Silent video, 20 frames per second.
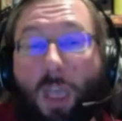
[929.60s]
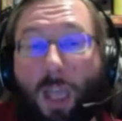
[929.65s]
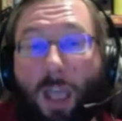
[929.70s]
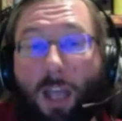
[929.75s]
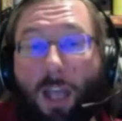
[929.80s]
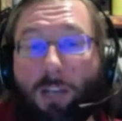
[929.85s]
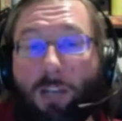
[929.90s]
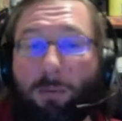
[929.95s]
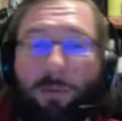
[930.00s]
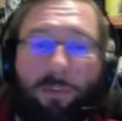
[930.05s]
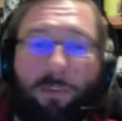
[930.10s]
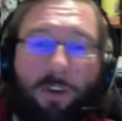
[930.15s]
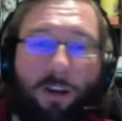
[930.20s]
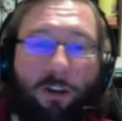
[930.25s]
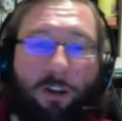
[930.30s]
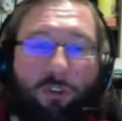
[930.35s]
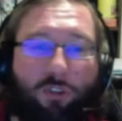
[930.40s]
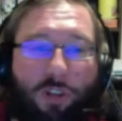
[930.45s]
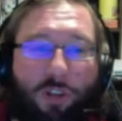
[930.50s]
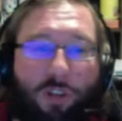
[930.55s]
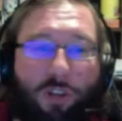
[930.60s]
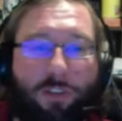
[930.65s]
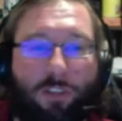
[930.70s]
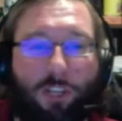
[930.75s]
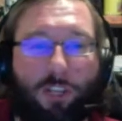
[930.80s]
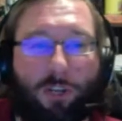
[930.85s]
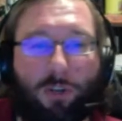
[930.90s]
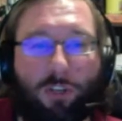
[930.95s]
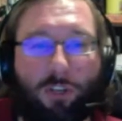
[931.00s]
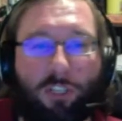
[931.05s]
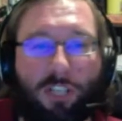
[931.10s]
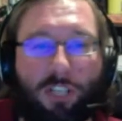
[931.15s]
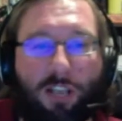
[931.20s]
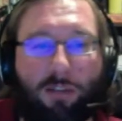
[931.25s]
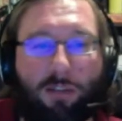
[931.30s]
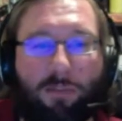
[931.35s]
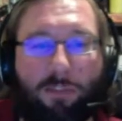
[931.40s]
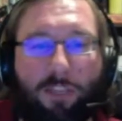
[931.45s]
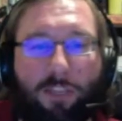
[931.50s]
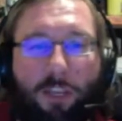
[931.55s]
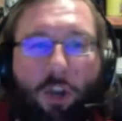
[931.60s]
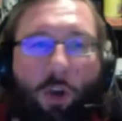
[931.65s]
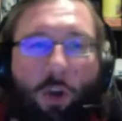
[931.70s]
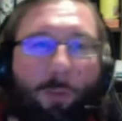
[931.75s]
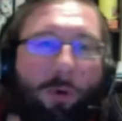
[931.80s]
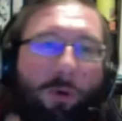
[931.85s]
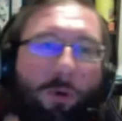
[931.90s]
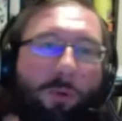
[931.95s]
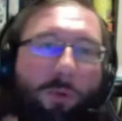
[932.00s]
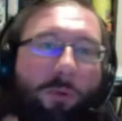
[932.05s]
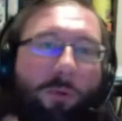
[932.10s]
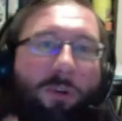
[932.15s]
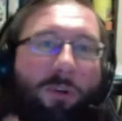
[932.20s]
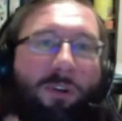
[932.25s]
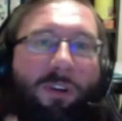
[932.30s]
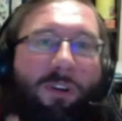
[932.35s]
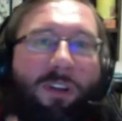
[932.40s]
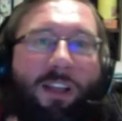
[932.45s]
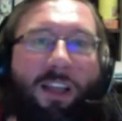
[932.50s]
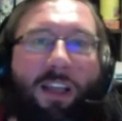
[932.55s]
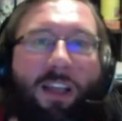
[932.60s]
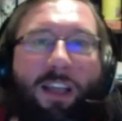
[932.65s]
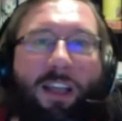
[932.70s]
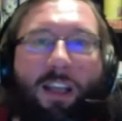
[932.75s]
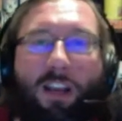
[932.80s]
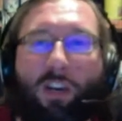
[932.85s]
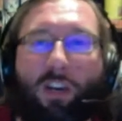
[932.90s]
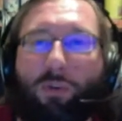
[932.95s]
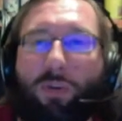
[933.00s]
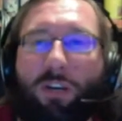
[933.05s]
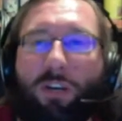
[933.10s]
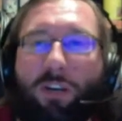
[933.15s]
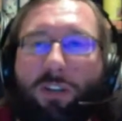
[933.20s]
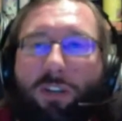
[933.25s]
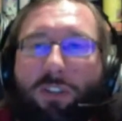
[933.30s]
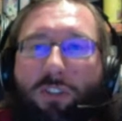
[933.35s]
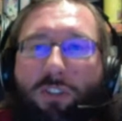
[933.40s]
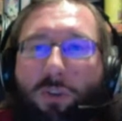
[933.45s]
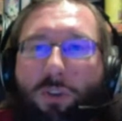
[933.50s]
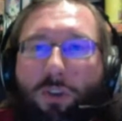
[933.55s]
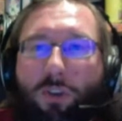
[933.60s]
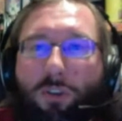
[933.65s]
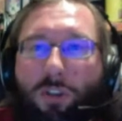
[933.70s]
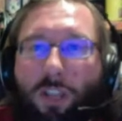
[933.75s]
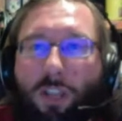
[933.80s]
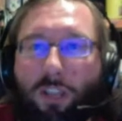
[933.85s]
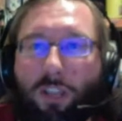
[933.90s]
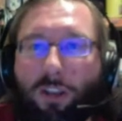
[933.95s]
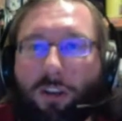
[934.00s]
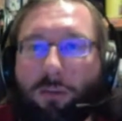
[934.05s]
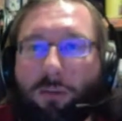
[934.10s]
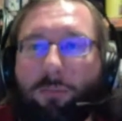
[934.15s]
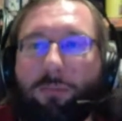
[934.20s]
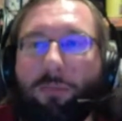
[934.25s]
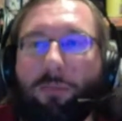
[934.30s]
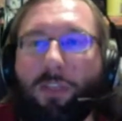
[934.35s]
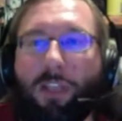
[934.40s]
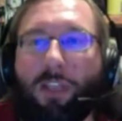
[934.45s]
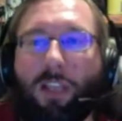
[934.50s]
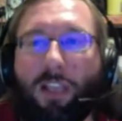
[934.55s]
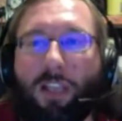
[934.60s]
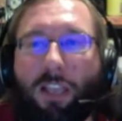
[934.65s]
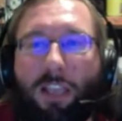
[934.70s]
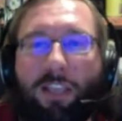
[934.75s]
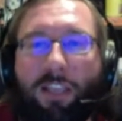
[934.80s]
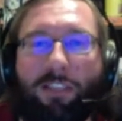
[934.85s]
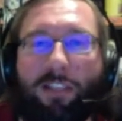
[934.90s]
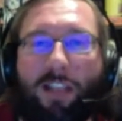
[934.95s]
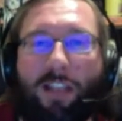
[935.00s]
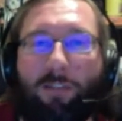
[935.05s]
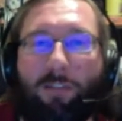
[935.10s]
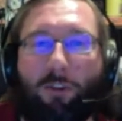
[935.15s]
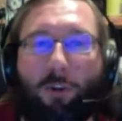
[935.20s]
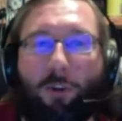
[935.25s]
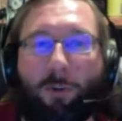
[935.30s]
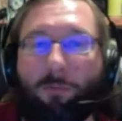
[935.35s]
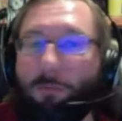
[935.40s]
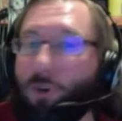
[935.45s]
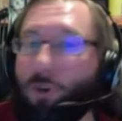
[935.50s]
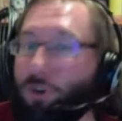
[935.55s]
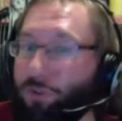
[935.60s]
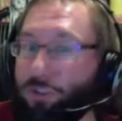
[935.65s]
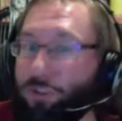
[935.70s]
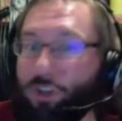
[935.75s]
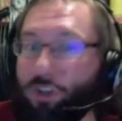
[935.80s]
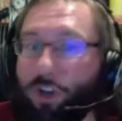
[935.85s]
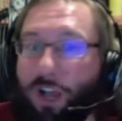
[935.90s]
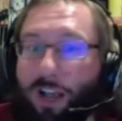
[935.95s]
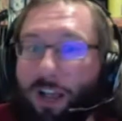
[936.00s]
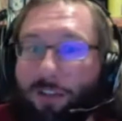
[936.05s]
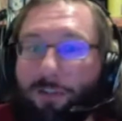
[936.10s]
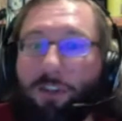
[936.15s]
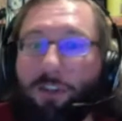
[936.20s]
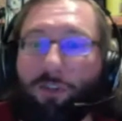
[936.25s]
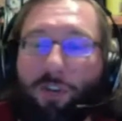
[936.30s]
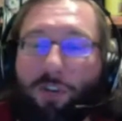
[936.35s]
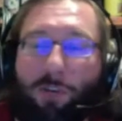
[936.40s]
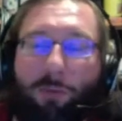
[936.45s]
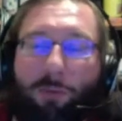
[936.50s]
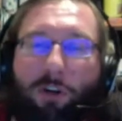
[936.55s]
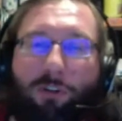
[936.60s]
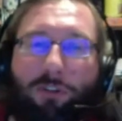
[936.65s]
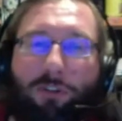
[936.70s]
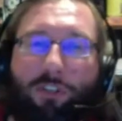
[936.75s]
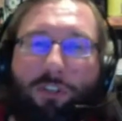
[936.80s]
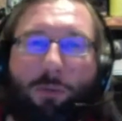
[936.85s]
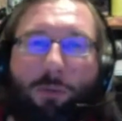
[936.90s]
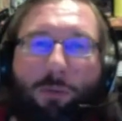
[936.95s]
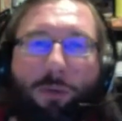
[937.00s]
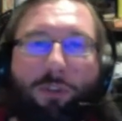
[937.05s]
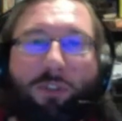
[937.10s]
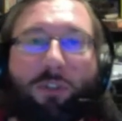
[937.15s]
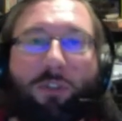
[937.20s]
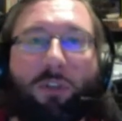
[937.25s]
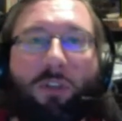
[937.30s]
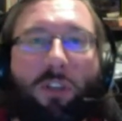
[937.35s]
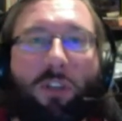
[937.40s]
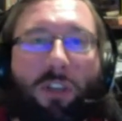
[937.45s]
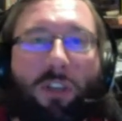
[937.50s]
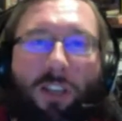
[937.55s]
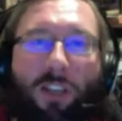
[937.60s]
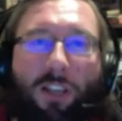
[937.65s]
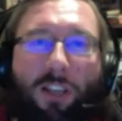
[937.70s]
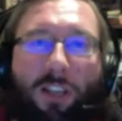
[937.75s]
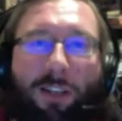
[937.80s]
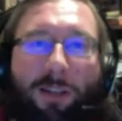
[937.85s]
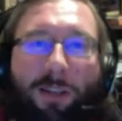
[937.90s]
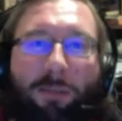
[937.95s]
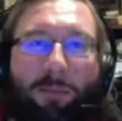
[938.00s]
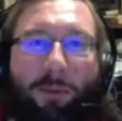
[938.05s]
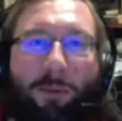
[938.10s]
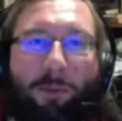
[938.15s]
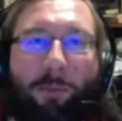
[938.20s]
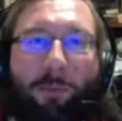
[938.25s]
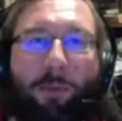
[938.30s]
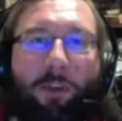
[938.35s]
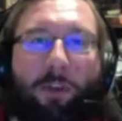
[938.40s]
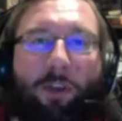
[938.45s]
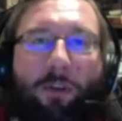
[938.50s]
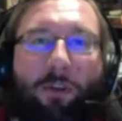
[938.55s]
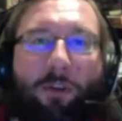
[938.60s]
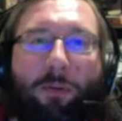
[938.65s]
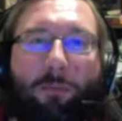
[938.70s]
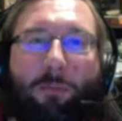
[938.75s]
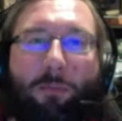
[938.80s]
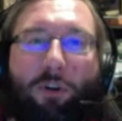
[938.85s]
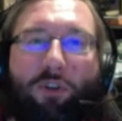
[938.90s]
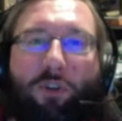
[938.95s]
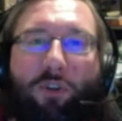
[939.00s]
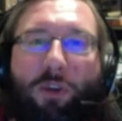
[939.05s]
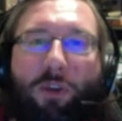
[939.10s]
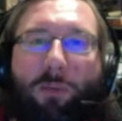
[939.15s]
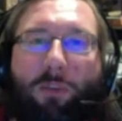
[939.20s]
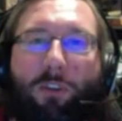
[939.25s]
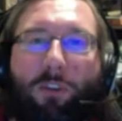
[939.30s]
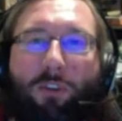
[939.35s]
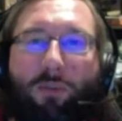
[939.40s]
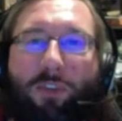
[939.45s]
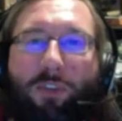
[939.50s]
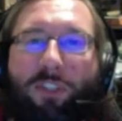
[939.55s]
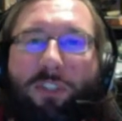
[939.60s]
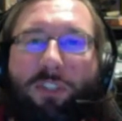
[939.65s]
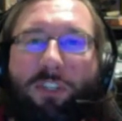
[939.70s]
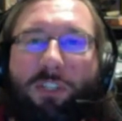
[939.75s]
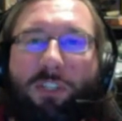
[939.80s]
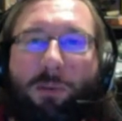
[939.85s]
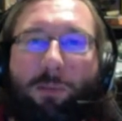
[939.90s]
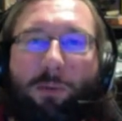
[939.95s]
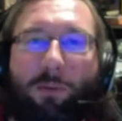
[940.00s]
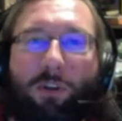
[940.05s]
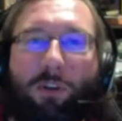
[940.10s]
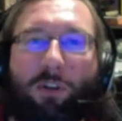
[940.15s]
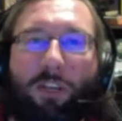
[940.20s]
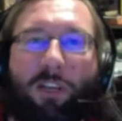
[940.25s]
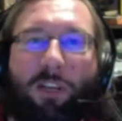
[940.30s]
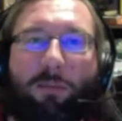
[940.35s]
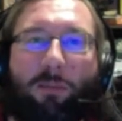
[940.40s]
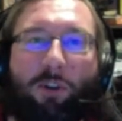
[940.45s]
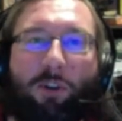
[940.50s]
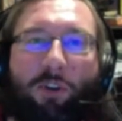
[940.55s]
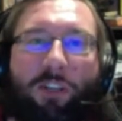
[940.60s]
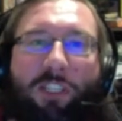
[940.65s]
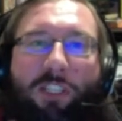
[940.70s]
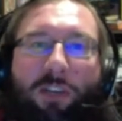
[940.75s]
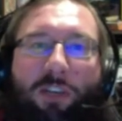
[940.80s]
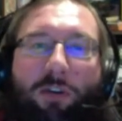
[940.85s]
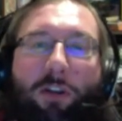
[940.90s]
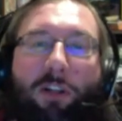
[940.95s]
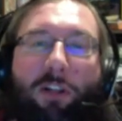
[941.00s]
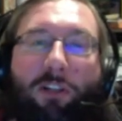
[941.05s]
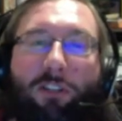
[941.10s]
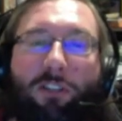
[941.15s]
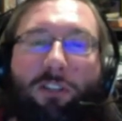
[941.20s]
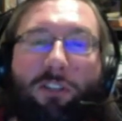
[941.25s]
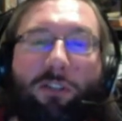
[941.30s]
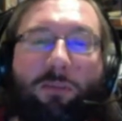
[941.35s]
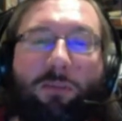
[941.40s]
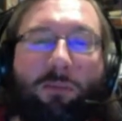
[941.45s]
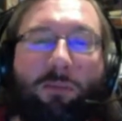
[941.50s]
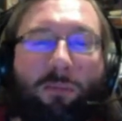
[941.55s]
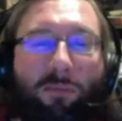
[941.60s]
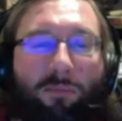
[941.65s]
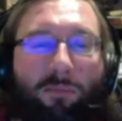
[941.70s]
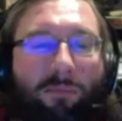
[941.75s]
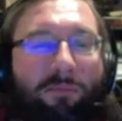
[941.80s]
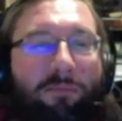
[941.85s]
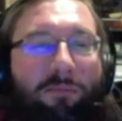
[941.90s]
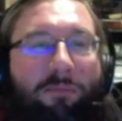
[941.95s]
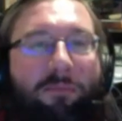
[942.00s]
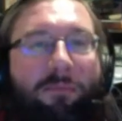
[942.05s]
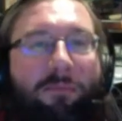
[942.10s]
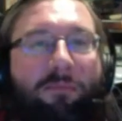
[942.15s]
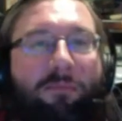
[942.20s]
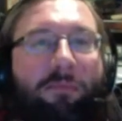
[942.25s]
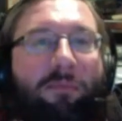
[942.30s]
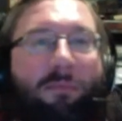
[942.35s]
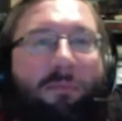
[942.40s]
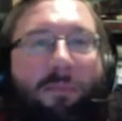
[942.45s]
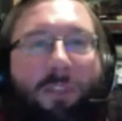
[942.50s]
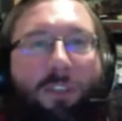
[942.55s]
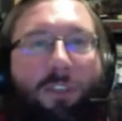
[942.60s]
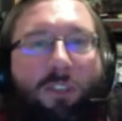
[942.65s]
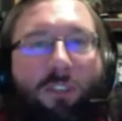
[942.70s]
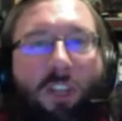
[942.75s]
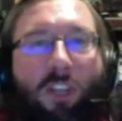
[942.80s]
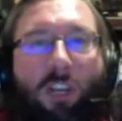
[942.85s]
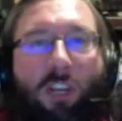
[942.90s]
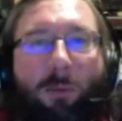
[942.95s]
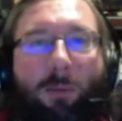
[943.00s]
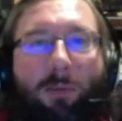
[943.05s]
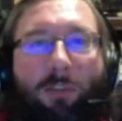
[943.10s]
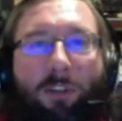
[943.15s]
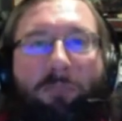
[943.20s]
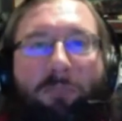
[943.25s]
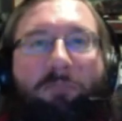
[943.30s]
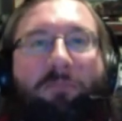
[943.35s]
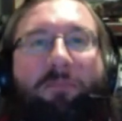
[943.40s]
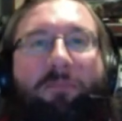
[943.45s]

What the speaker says: And to be fair, Trail of Cthulhu does have the hobo career, so you could, easily have a group of literally murderous hobos, but to be murdering with good reason, because they're murdering secret cultists. So that could be fun.